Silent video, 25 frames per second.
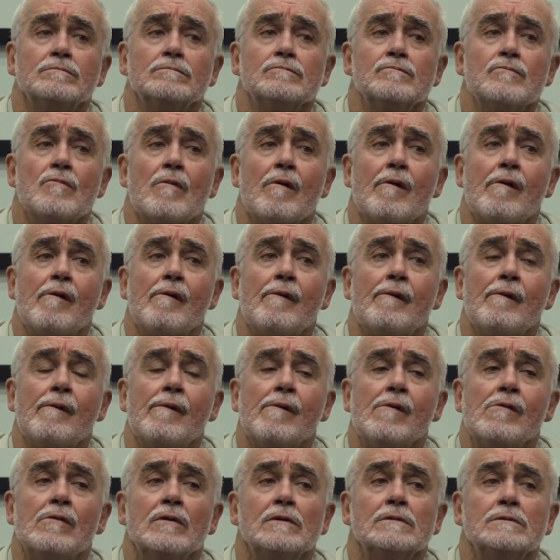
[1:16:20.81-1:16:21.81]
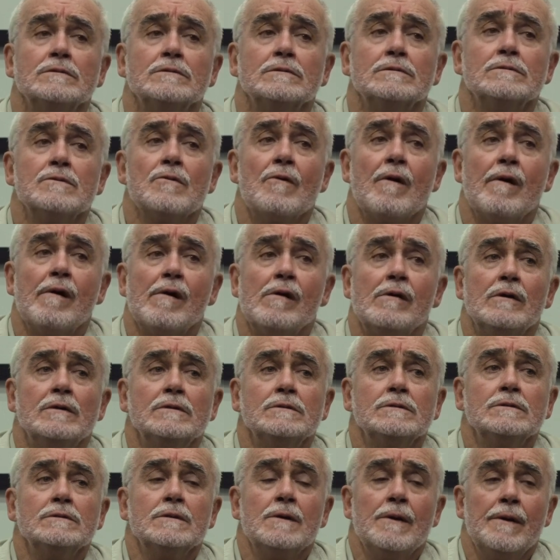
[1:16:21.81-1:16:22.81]
Because of the fact that
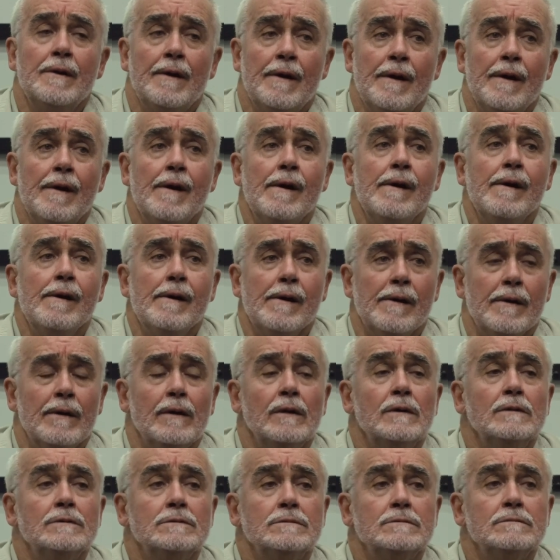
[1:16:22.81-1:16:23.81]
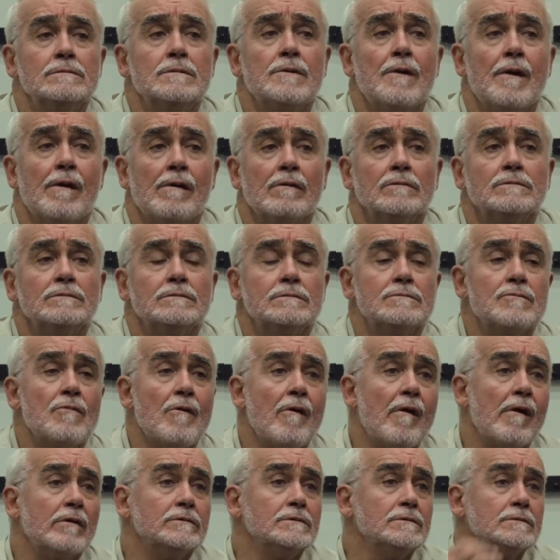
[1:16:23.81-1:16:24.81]
essentially the lenses are getting bigger, the cameras are getting
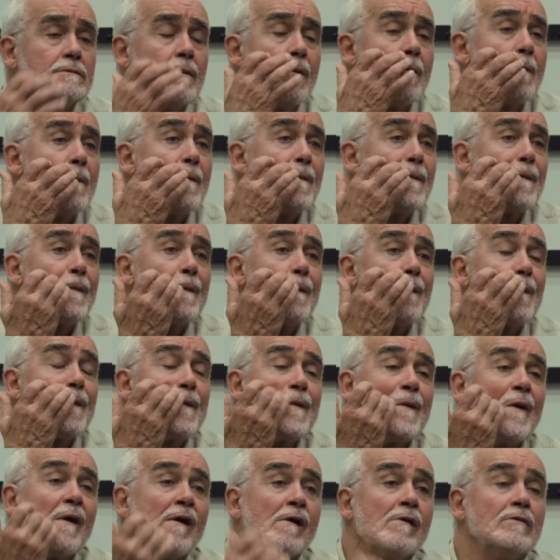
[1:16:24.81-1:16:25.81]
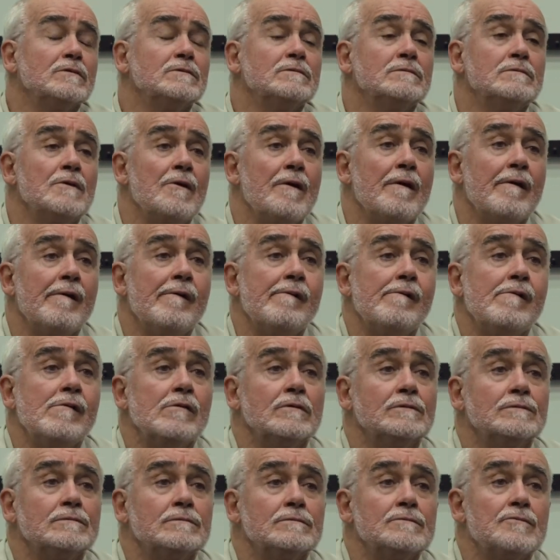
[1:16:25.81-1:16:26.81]
bigger, when you, especially when you achieve
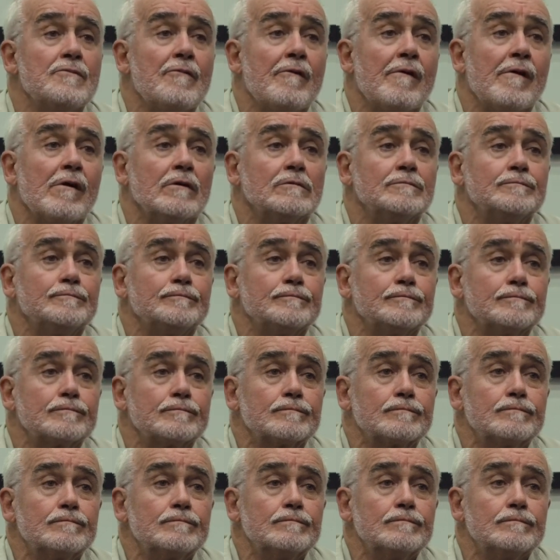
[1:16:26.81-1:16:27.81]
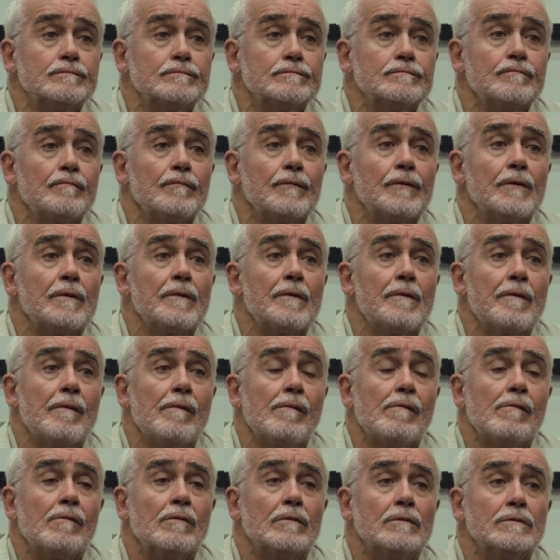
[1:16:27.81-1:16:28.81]
such beautiful results with
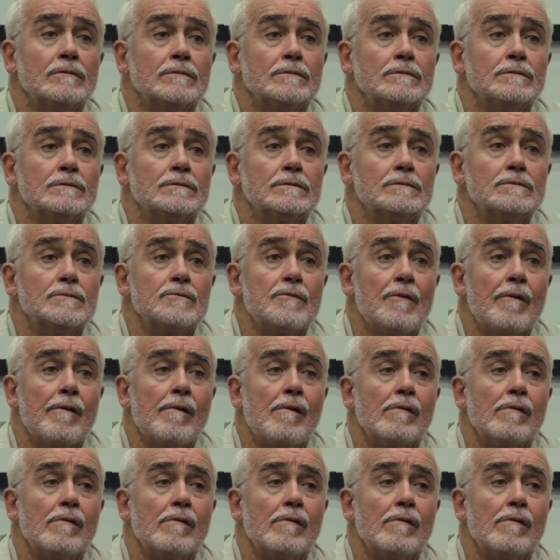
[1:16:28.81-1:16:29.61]
Super 16.